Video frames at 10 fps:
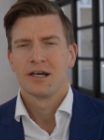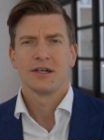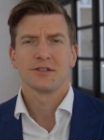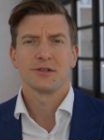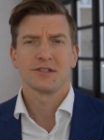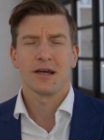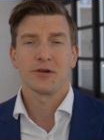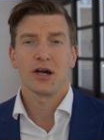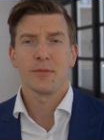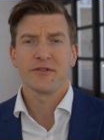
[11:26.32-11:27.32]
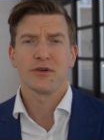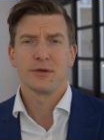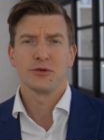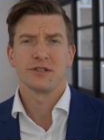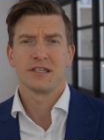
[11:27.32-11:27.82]
And so sound coming from
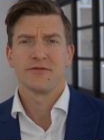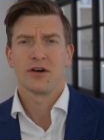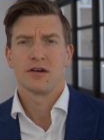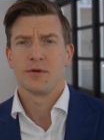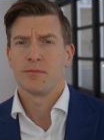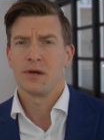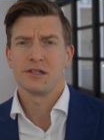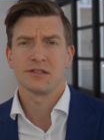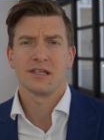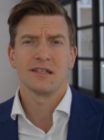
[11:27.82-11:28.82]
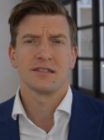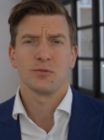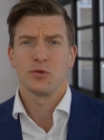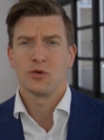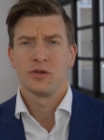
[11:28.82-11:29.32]
a noisy environment may just hit a
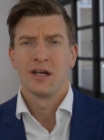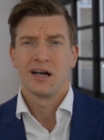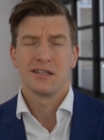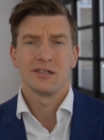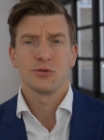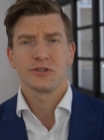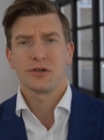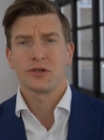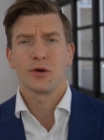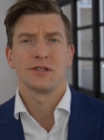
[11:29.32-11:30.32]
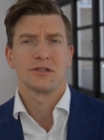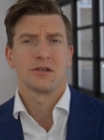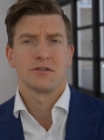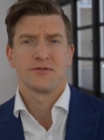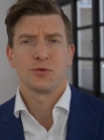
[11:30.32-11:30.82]
wall and then also go into
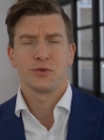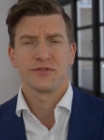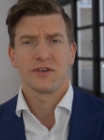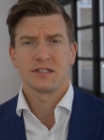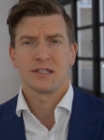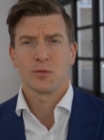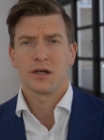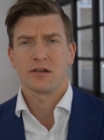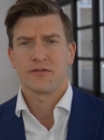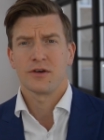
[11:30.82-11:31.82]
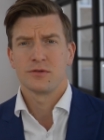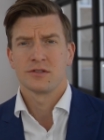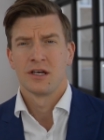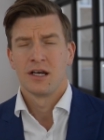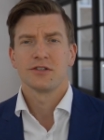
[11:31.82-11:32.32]
those forwards-facing
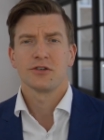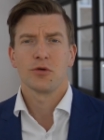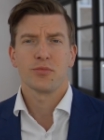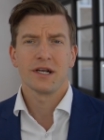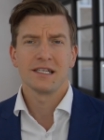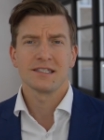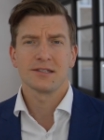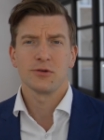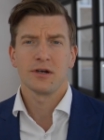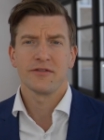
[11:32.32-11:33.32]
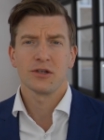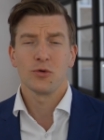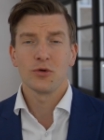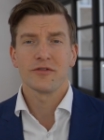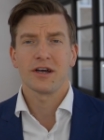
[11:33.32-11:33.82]
microphones. And so your brain is still having
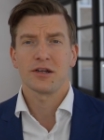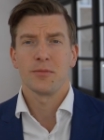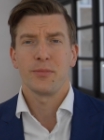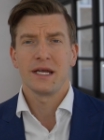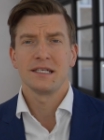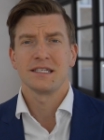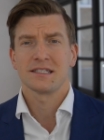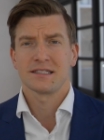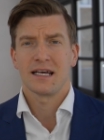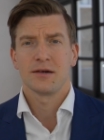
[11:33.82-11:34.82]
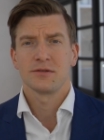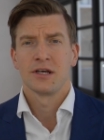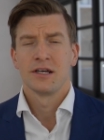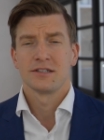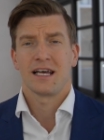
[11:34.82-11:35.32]
all of that competing sound
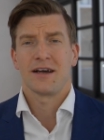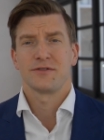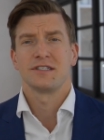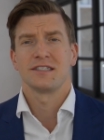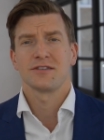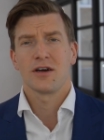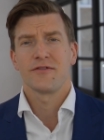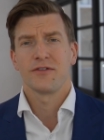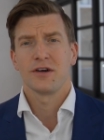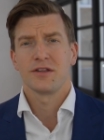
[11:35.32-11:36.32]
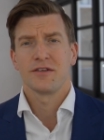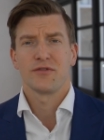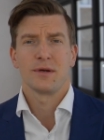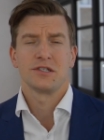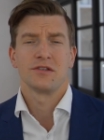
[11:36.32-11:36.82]
to have to decipher the
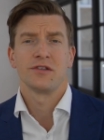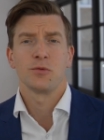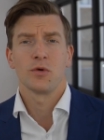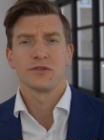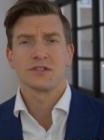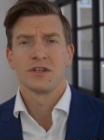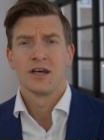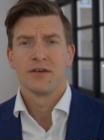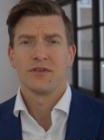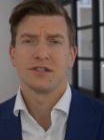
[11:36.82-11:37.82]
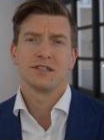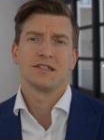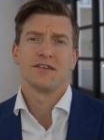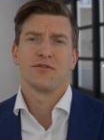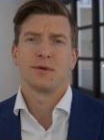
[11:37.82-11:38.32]
information that it wants versus
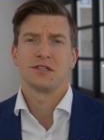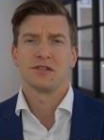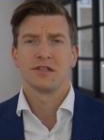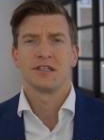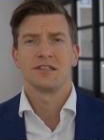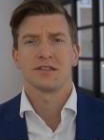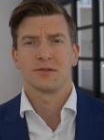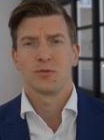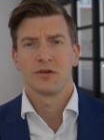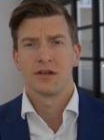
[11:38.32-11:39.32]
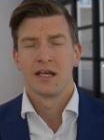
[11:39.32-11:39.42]
the information that it doesn't want.